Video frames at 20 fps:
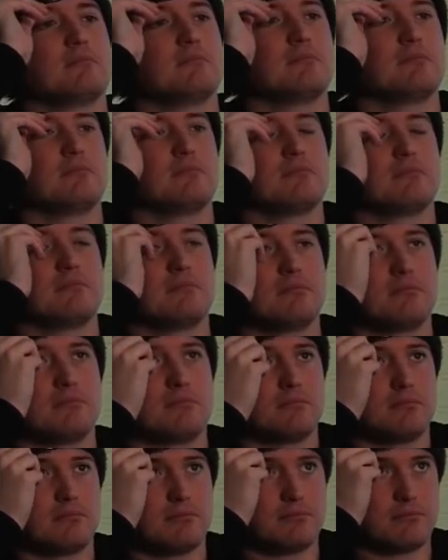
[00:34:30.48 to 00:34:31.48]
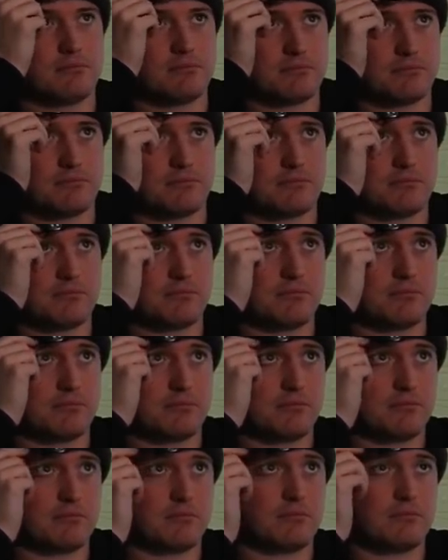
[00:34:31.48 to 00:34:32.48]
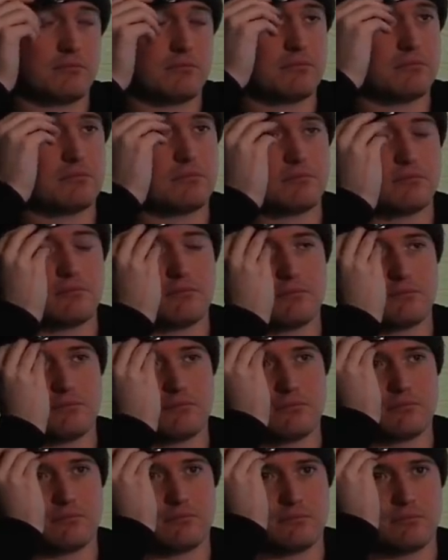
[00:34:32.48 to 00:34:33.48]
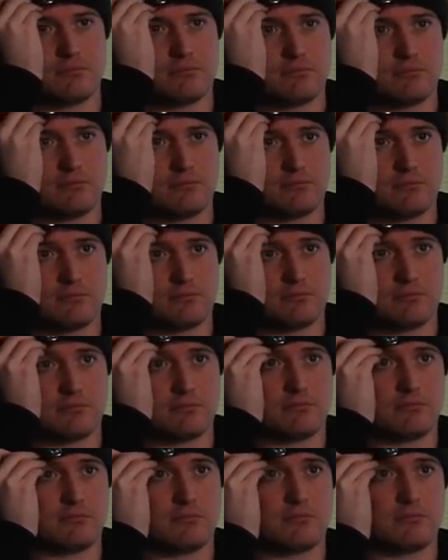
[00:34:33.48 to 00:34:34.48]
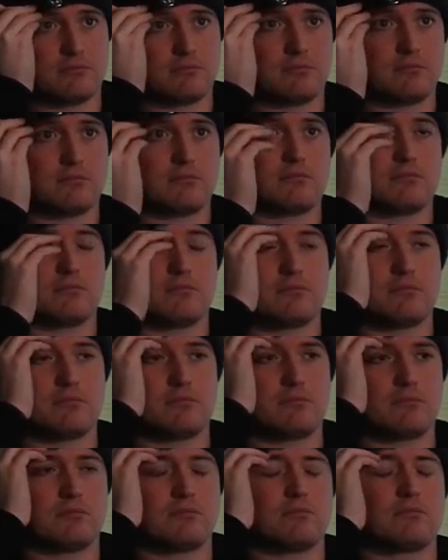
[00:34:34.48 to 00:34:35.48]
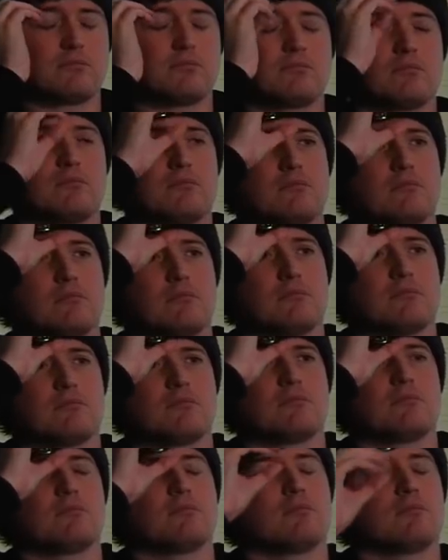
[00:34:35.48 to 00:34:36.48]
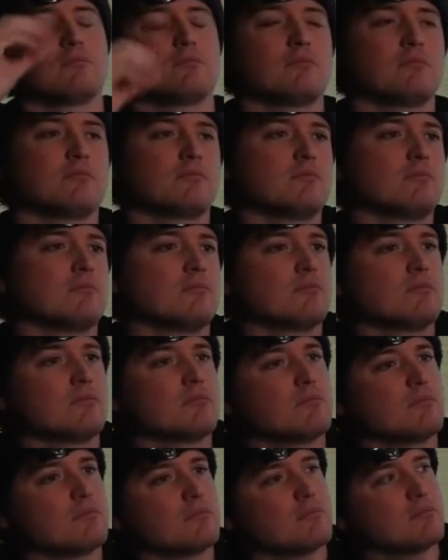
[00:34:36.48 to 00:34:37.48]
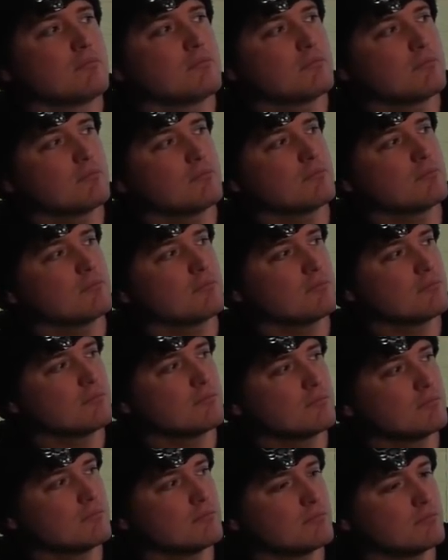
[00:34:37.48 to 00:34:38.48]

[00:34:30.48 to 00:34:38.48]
No words are spoken by the person on screen.